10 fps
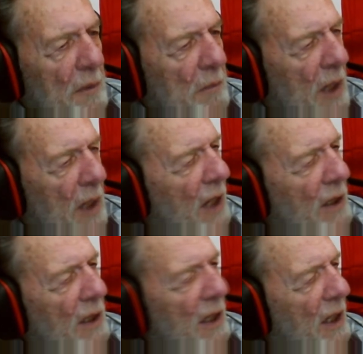but
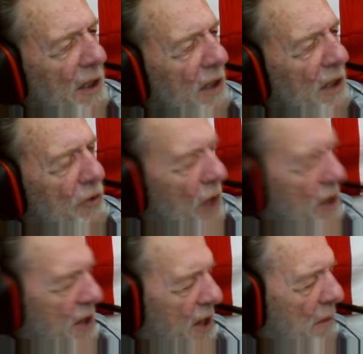I didn't
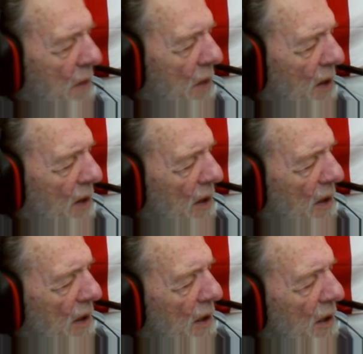trust him.
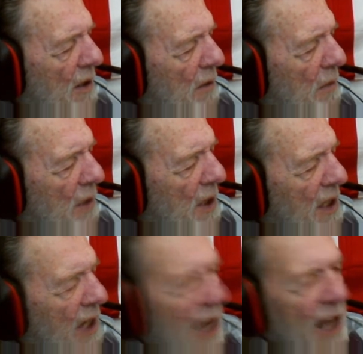But
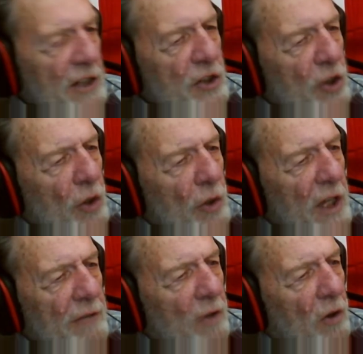he hadn't shown
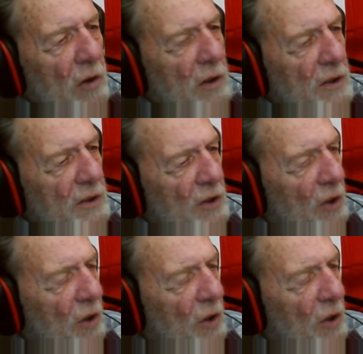evil, so